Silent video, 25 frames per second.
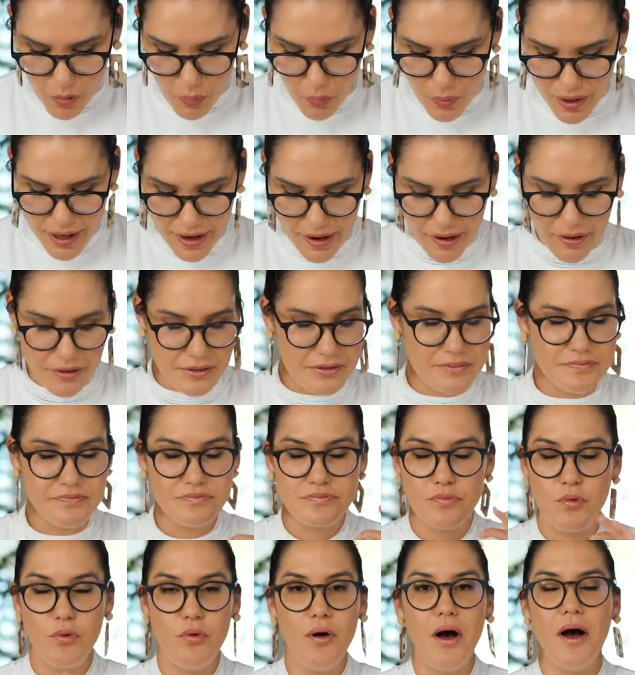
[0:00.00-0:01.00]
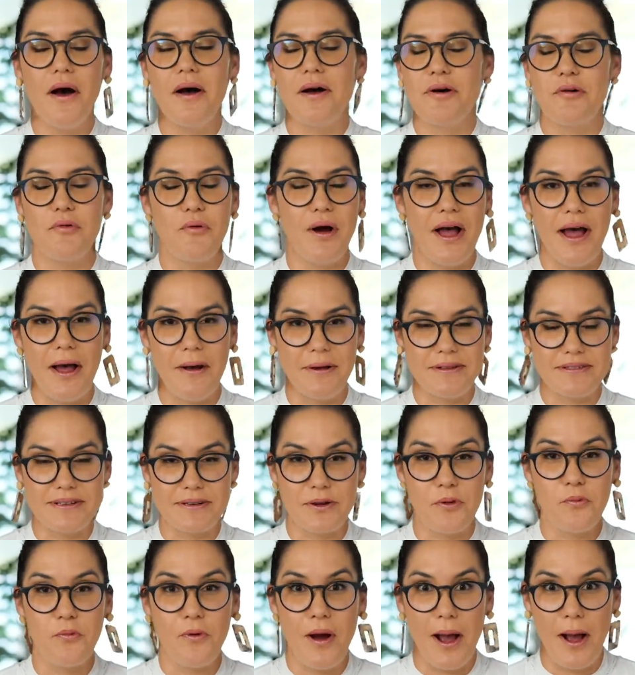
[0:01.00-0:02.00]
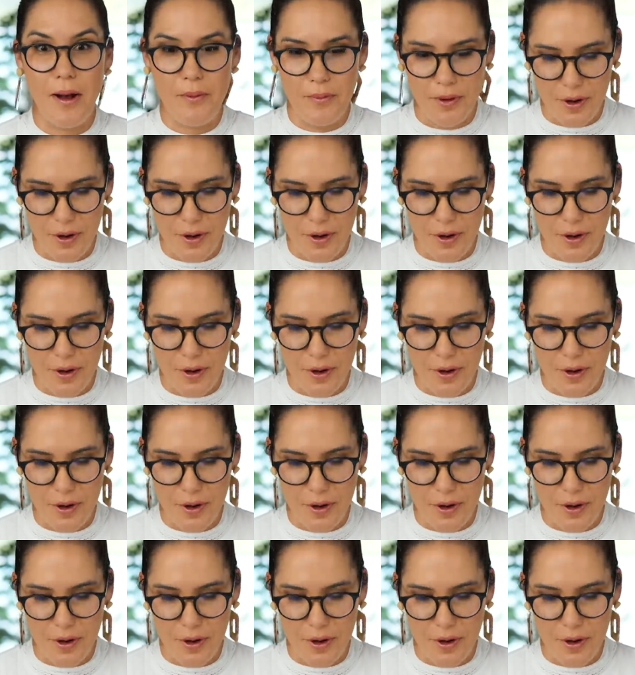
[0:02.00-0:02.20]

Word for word: wow, wow, wow. It's like a wow